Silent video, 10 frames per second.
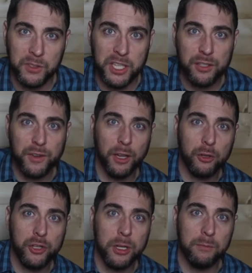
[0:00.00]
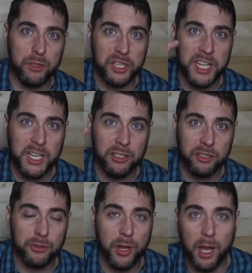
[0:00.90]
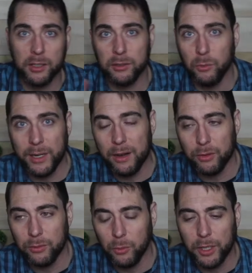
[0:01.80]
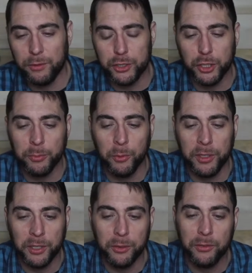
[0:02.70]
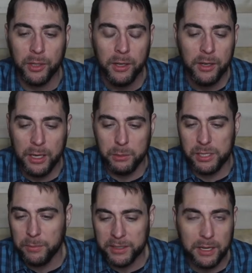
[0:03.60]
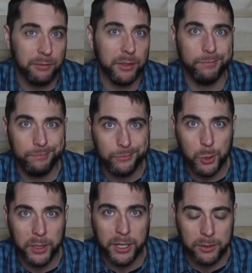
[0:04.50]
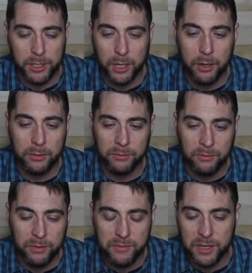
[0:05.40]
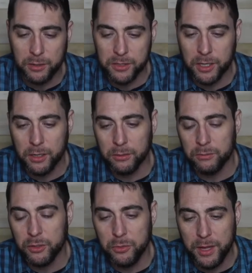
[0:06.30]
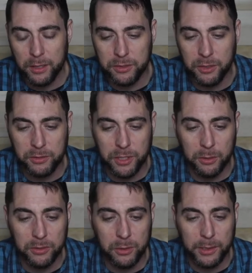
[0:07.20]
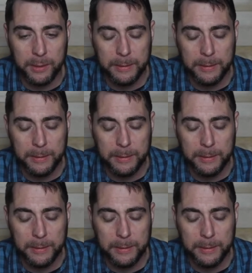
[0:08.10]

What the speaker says: Disfellowship, deconstruct, whatever term you want to use. It was something different 20 years ago and 50 years ago and 2,000 years ago and so on.